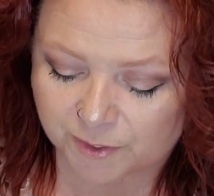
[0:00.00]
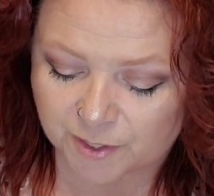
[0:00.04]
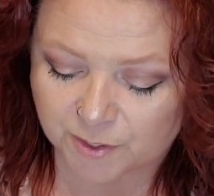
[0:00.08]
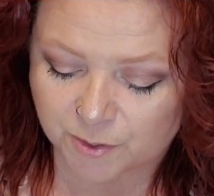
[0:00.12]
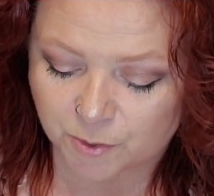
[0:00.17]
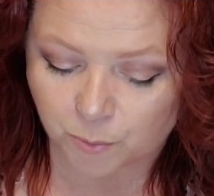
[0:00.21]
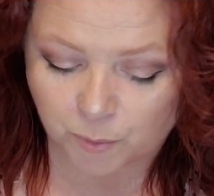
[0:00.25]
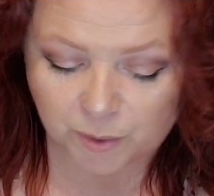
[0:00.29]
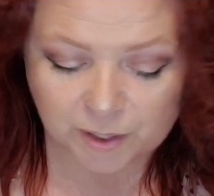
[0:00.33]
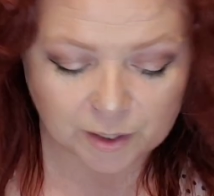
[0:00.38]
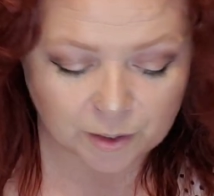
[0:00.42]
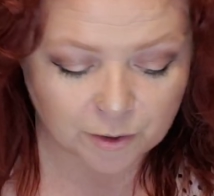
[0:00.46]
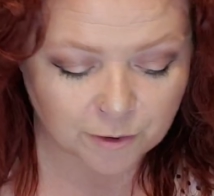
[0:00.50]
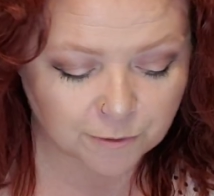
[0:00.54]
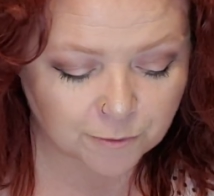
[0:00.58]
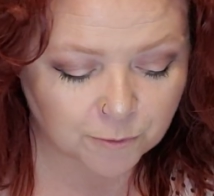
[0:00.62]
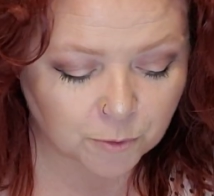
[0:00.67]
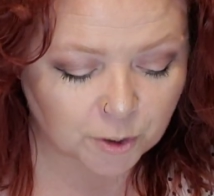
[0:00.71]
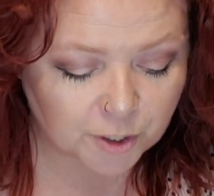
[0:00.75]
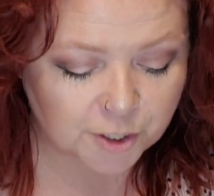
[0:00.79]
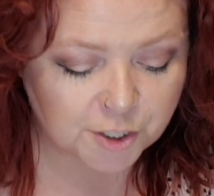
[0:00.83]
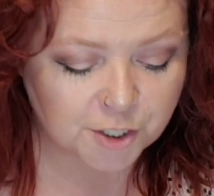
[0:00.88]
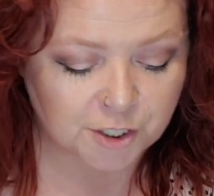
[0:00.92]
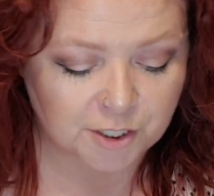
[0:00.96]
Wheel of
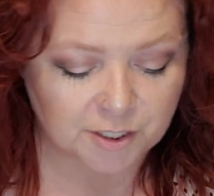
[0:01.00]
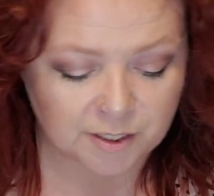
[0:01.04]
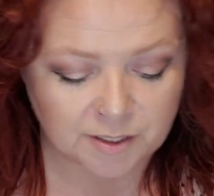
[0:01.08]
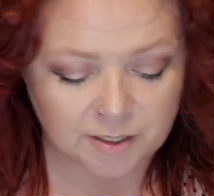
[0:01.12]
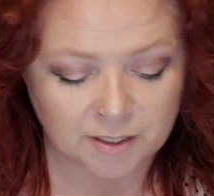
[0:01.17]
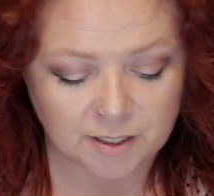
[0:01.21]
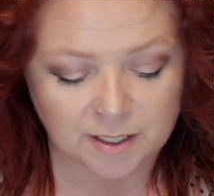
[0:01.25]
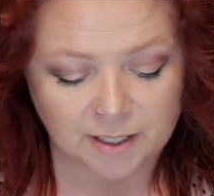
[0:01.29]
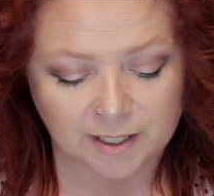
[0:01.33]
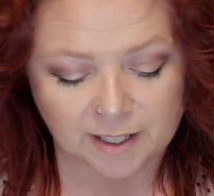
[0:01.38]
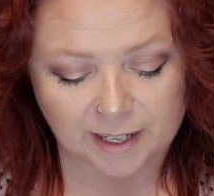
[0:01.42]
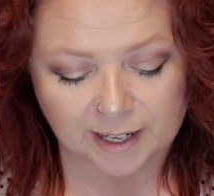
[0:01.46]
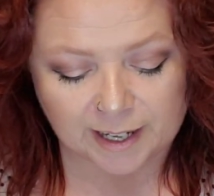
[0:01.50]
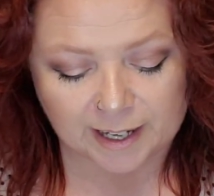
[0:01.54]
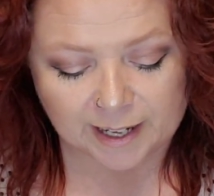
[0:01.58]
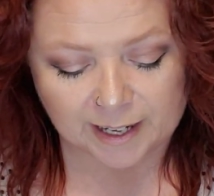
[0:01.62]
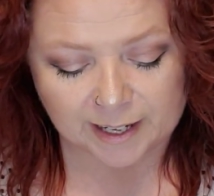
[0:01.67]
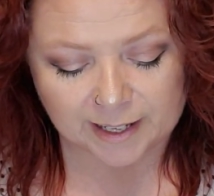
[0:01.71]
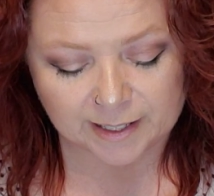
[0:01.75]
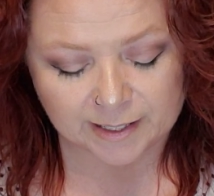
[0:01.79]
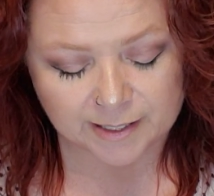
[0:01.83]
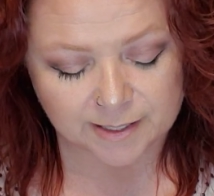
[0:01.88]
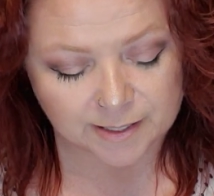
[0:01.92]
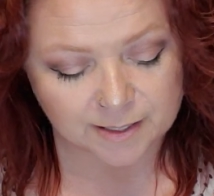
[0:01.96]
Fortune,
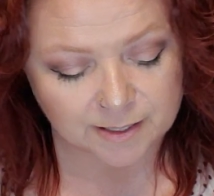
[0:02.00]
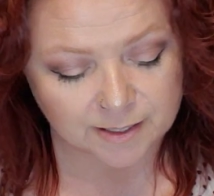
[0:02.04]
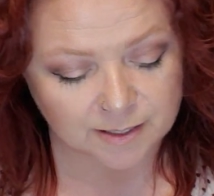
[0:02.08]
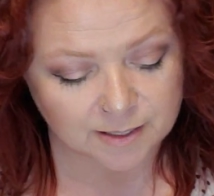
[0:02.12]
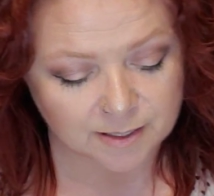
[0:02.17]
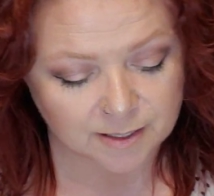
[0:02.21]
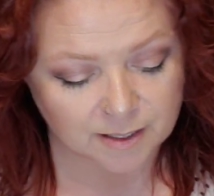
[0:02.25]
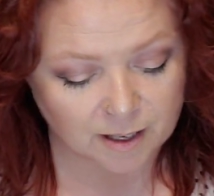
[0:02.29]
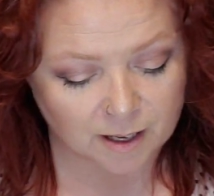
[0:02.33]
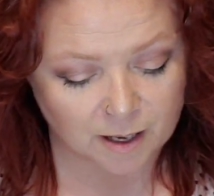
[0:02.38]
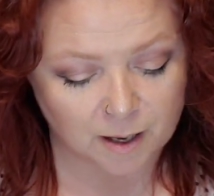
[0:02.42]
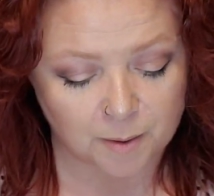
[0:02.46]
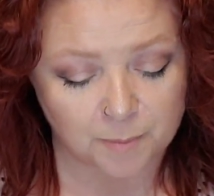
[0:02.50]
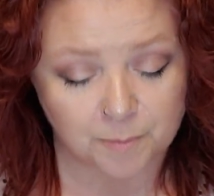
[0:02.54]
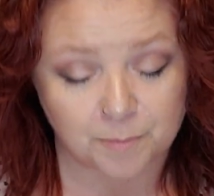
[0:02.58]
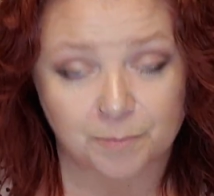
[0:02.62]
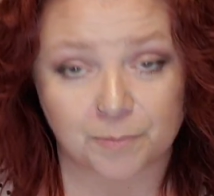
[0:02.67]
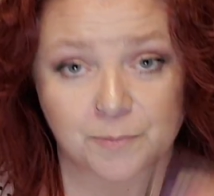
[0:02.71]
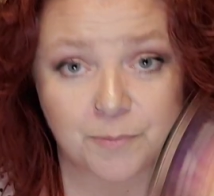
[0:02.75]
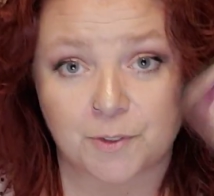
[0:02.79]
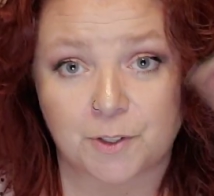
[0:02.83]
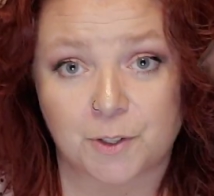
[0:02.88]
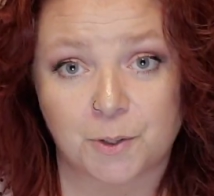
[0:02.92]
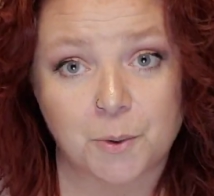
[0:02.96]

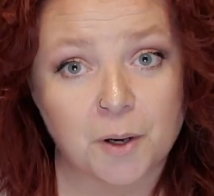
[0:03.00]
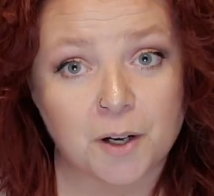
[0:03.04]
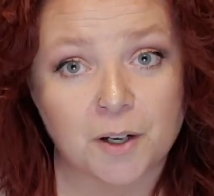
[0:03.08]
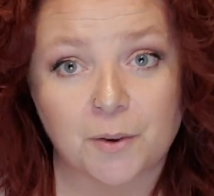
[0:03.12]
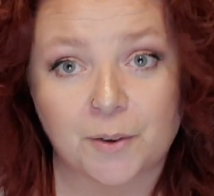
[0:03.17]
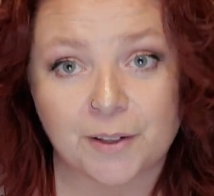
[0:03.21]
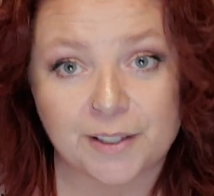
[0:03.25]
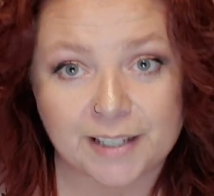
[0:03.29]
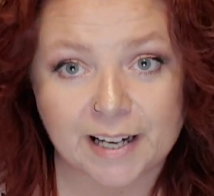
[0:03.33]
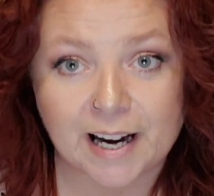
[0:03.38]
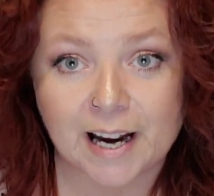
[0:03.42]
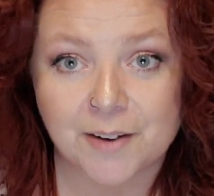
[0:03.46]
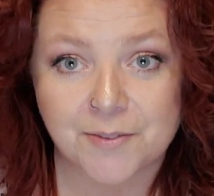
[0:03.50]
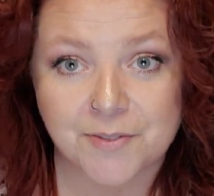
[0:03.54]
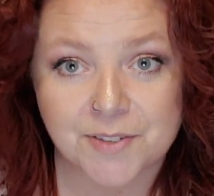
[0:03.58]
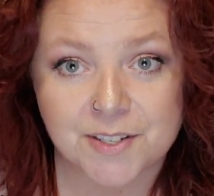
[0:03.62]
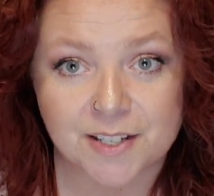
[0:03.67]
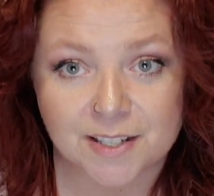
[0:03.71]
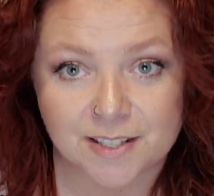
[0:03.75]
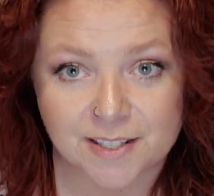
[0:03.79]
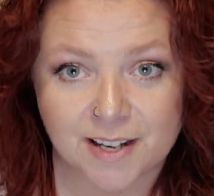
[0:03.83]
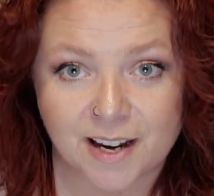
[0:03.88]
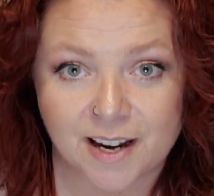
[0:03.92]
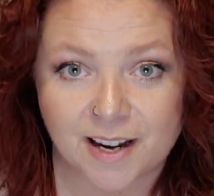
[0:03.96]
and you are going to have
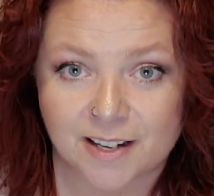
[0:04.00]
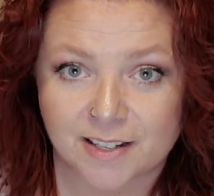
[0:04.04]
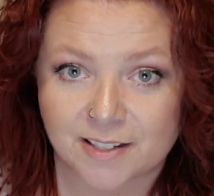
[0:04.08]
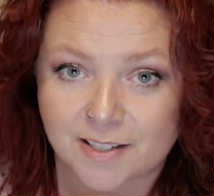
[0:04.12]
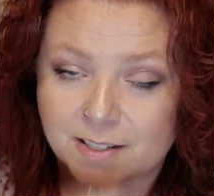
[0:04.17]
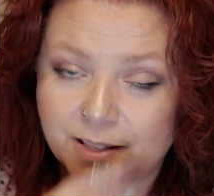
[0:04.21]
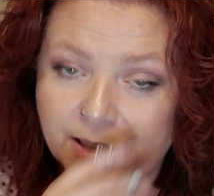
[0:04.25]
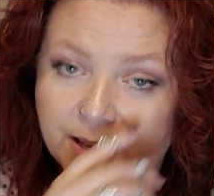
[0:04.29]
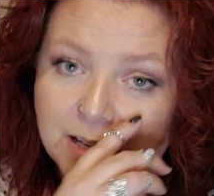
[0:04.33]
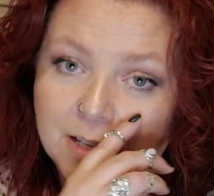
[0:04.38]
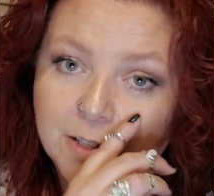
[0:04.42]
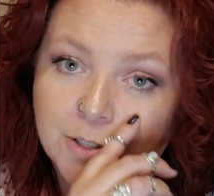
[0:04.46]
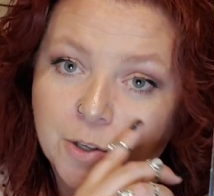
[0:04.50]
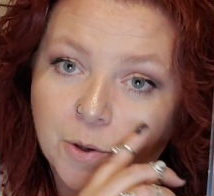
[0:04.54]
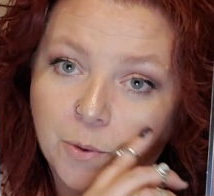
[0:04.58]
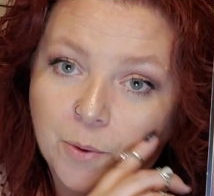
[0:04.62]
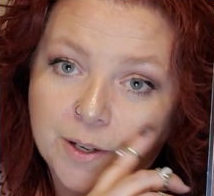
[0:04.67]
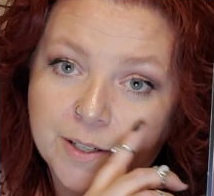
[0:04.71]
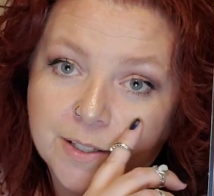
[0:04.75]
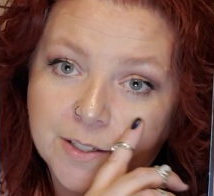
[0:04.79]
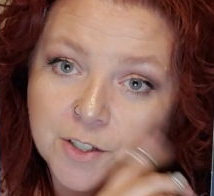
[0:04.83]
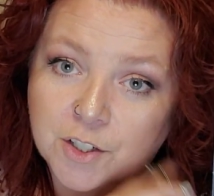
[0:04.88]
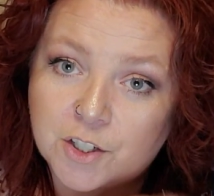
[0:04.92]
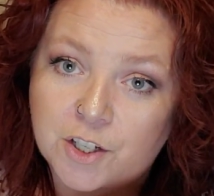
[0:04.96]
success. Things are
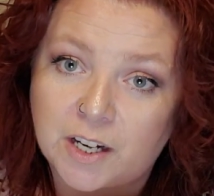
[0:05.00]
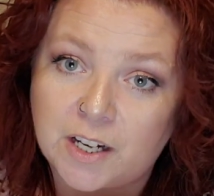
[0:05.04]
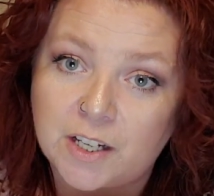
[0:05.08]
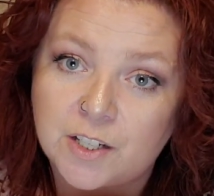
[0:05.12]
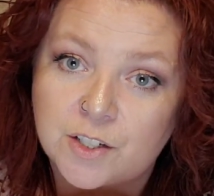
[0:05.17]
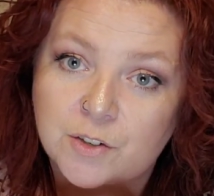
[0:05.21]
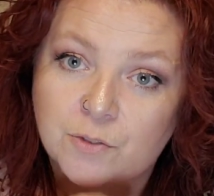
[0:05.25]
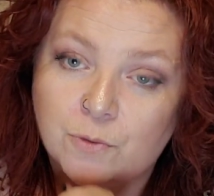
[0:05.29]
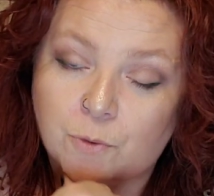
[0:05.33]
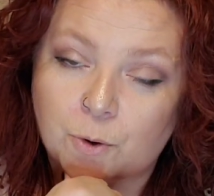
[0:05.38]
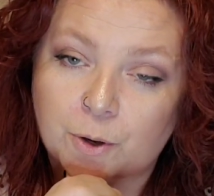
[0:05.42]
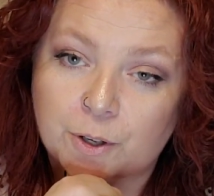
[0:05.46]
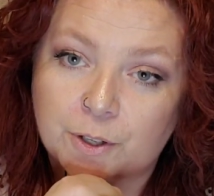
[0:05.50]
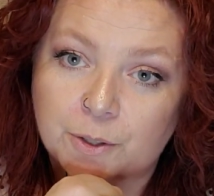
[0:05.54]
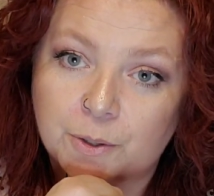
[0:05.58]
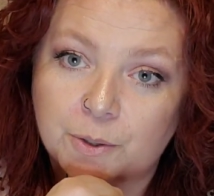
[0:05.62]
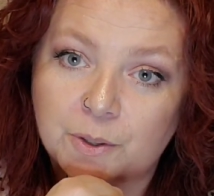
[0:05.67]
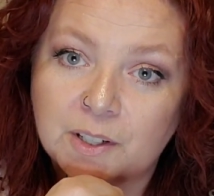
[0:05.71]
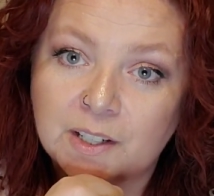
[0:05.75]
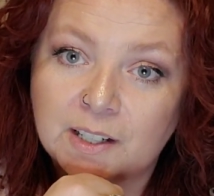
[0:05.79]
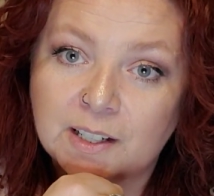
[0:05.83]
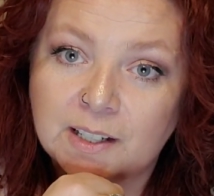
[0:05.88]
going to change for you.